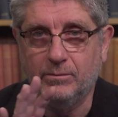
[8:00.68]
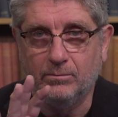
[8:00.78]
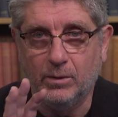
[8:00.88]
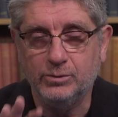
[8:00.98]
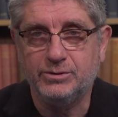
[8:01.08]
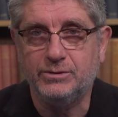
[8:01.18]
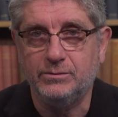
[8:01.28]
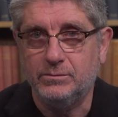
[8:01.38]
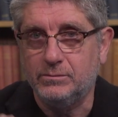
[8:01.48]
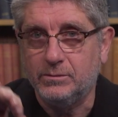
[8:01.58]
most
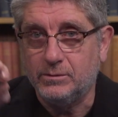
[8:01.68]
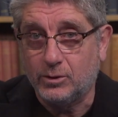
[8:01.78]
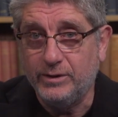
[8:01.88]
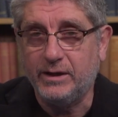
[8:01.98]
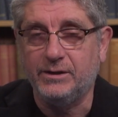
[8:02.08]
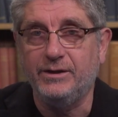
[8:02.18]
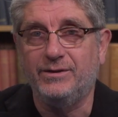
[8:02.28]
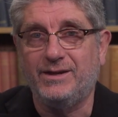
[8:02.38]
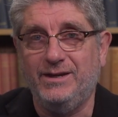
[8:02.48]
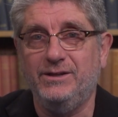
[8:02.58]
critically,
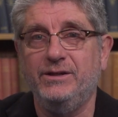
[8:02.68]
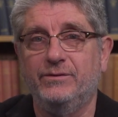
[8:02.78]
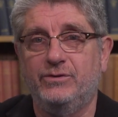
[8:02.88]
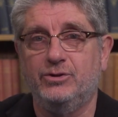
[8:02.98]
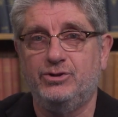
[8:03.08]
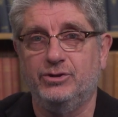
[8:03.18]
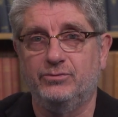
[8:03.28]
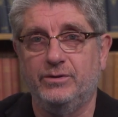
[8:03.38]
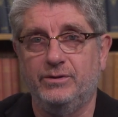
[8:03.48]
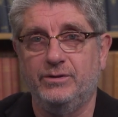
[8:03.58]
the killing of their
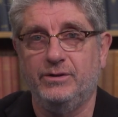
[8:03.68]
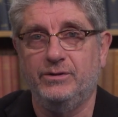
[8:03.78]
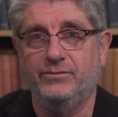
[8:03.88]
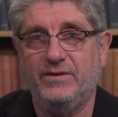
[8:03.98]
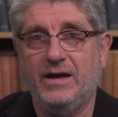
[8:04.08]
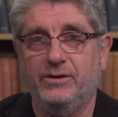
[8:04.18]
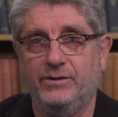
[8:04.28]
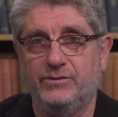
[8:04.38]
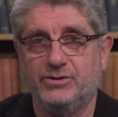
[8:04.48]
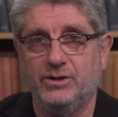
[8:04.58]
children in the valley
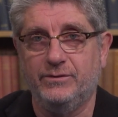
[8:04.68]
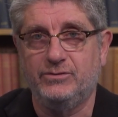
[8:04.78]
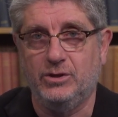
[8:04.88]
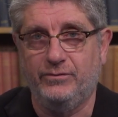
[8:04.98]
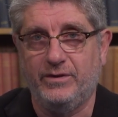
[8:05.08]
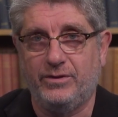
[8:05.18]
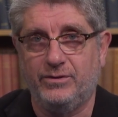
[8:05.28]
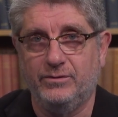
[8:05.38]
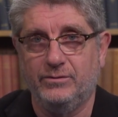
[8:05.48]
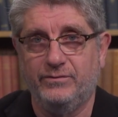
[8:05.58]
of the son of
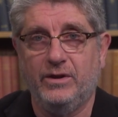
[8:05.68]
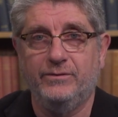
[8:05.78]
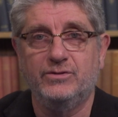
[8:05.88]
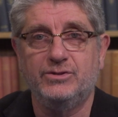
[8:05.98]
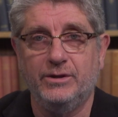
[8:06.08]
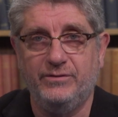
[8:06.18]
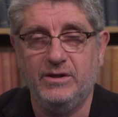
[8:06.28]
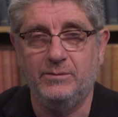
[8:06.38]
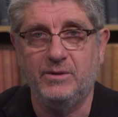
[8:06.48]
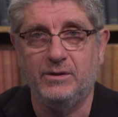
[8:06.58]
Topheth, the valley of the son of
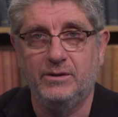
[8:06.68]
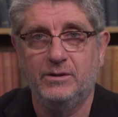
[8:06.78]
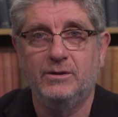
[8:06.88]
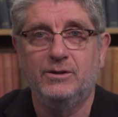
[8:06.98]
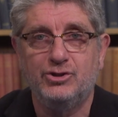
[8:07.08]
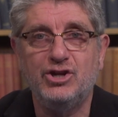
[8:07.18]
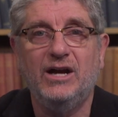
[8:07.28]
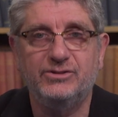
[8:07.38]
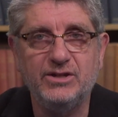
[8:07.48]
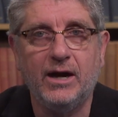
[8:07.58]
Hinnom,
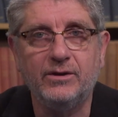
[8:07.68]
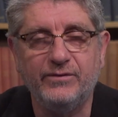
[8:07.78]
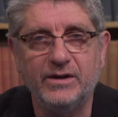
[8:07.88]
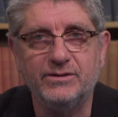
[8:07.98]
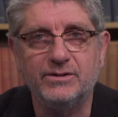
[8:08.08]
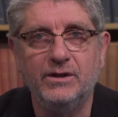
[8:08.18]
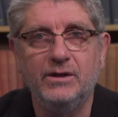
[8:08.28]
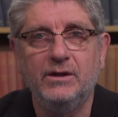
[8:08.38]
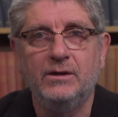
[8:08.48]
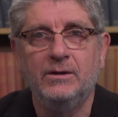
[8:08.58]
child sacrifice,
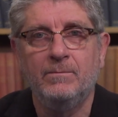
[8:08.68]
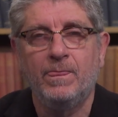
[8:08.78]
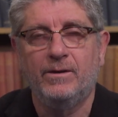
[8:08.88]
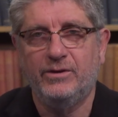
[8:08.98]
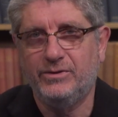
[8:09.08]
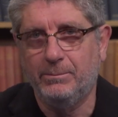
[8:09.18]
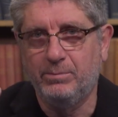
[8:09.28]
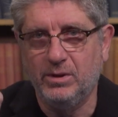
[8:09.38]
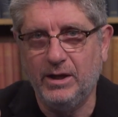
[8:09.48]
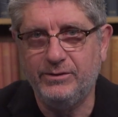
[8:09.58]
that the
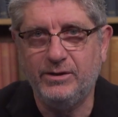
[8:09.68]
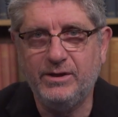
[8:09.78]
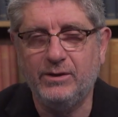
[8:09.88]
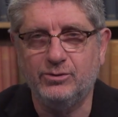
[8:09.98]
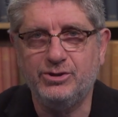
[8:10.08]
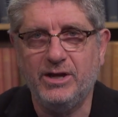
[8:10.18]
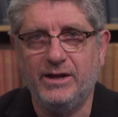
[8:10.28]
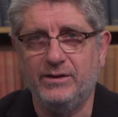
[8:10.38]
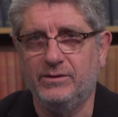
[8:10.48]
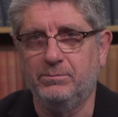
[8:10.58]
blood that they were
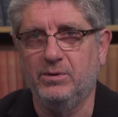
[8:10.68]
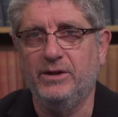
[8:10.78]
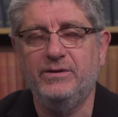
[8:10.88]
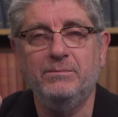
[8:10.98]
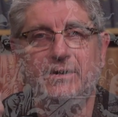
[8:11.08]
shedding, the blood that